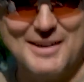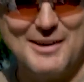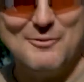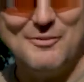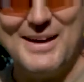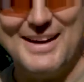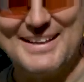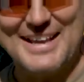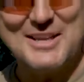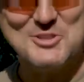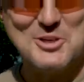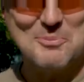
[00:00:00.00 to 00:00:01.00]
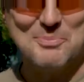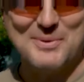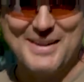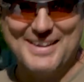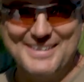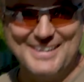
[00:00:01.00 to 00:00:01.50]
of ketchup
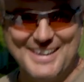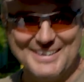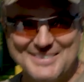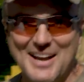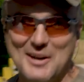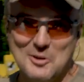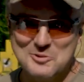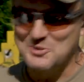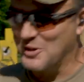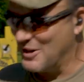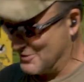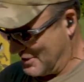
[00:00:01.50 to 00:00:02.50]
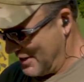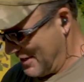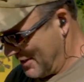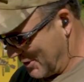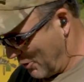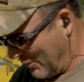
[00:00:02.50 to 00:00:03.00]
and taco sauce
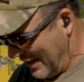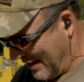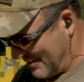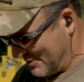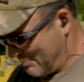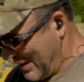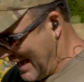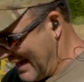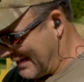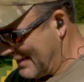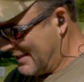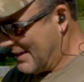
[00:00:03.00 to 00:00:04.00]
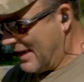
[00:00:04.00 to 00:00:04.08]
going out his back.